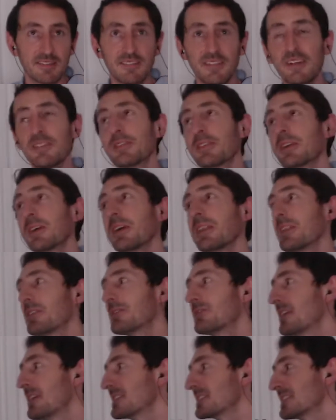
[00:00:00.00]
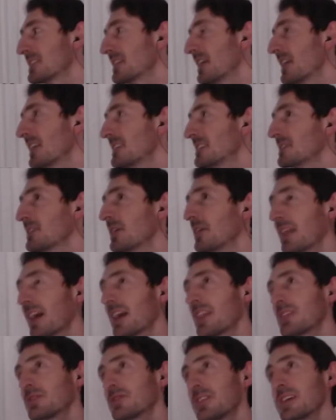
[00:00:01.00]
I've forgotten the first line. It's not
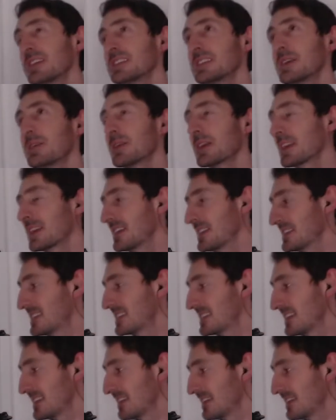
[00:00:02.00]
that. The first lyric is,